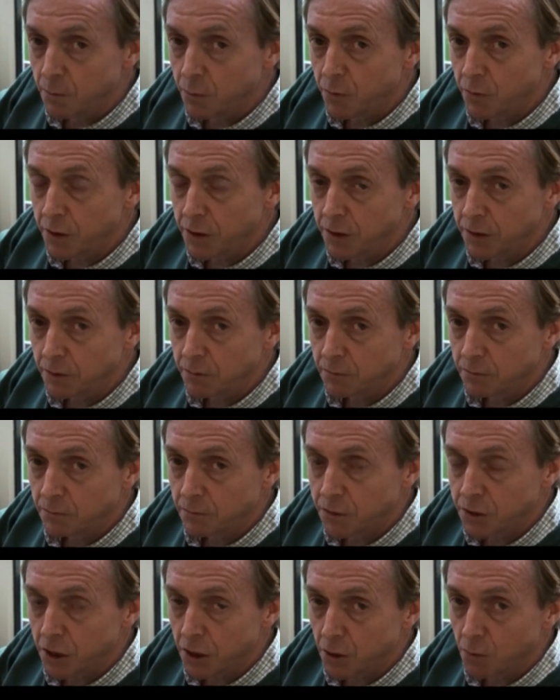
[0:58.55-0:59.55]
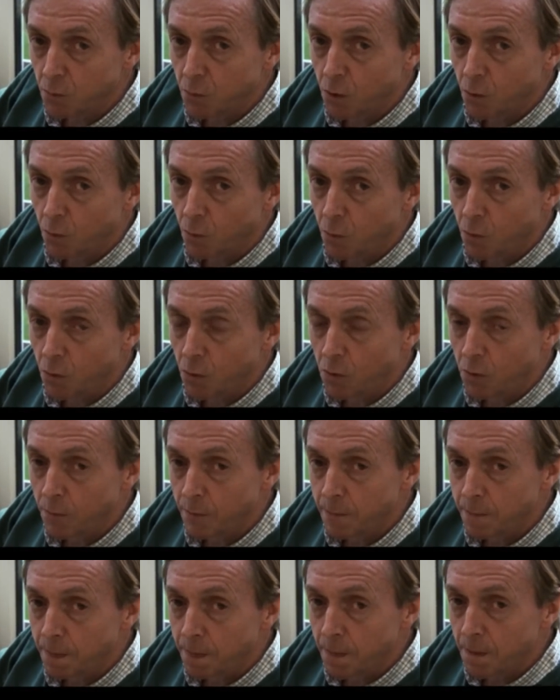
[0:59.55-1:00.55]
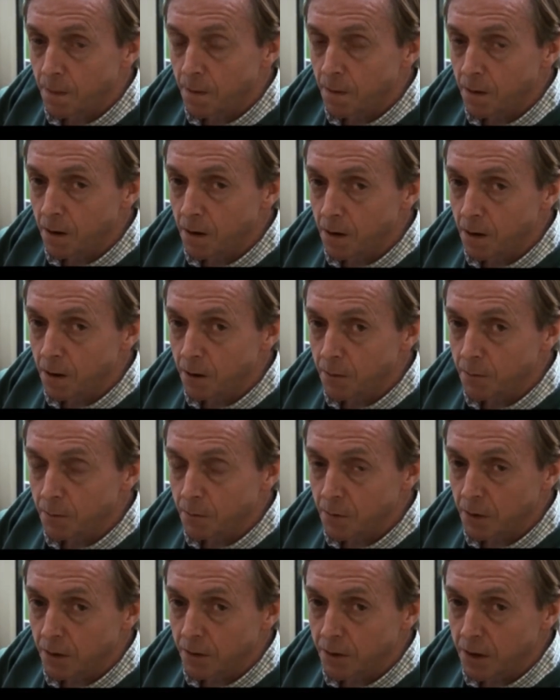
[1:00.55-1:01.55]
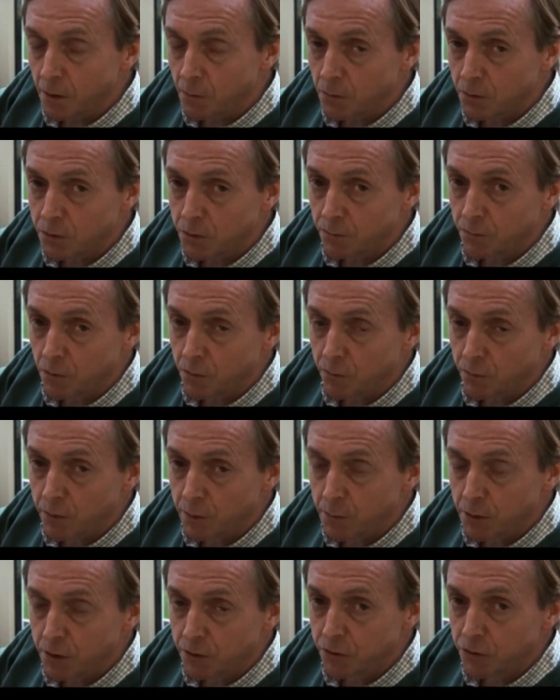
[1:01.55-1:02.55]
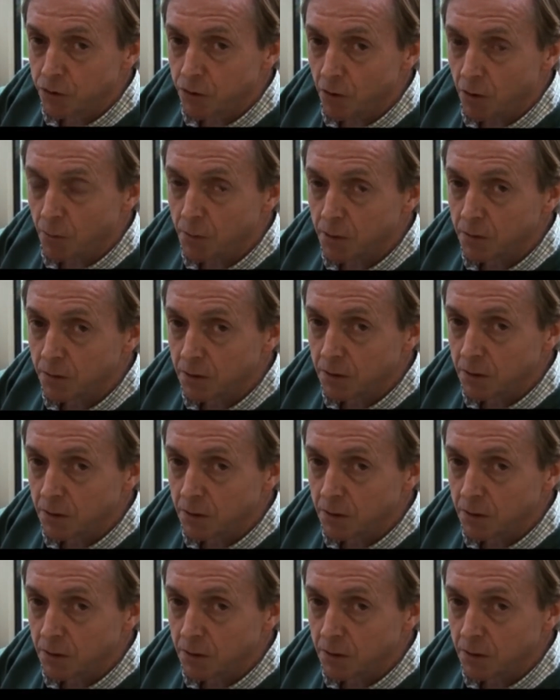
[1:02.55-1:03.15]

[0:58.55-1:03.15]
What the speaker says: pre-Second World War, and that was von Ribbentrop.